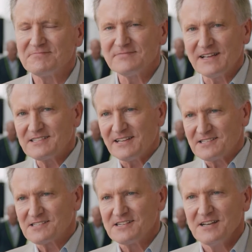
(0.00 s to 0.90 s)
That
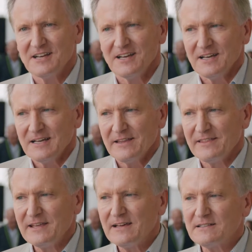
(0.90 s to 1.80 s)
is,
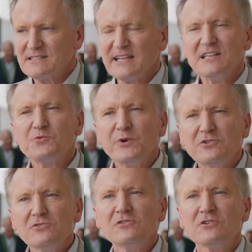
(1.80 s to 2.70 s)
since we
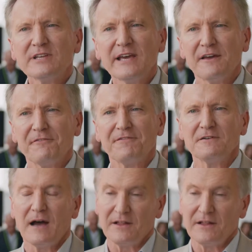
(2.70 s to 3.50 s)
do not have,